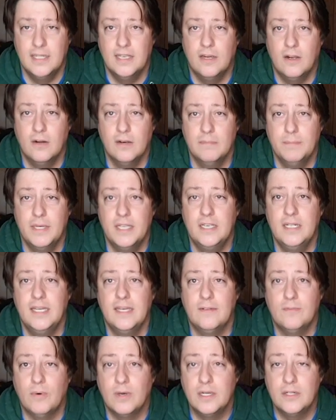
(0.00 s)
Or better
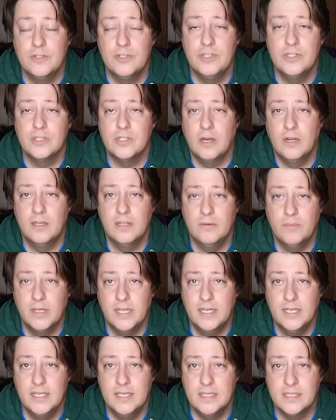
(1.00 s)
yet, why don't you just call it what
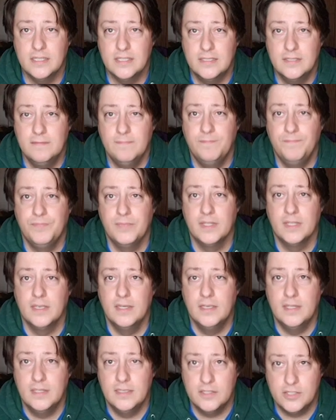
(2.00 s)
it is?
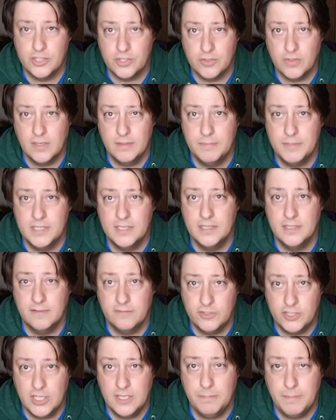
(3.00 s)
Strips of
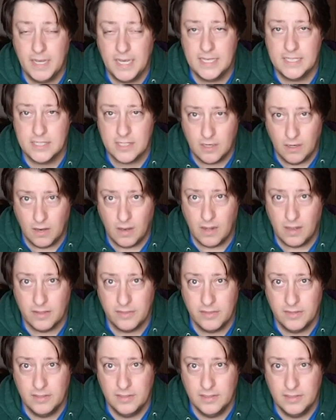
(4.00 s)
cheap-ass cloth
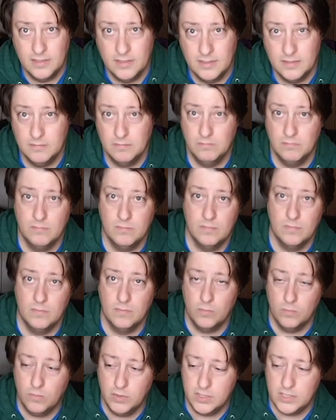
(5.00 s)

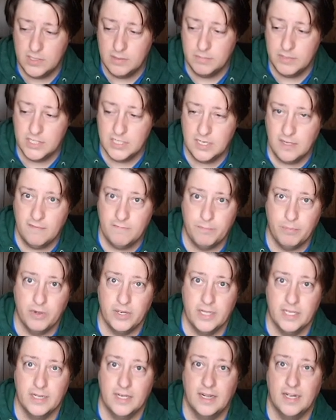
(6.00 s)
with some stuff
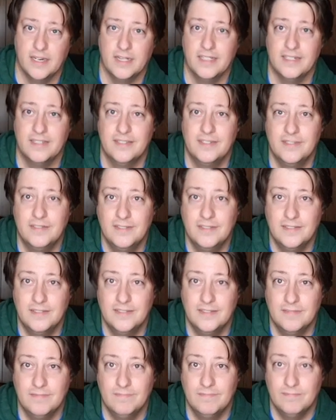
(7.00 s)
printed on it
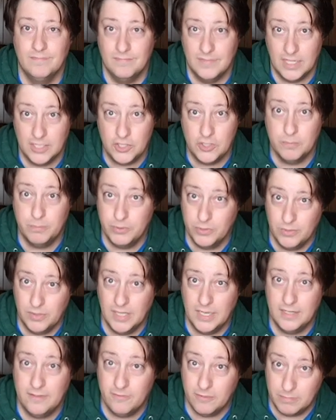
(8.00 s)
that you
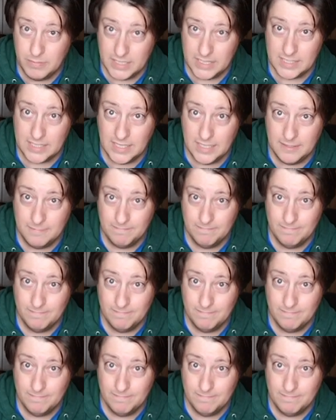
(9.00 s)
bootleg from Disney.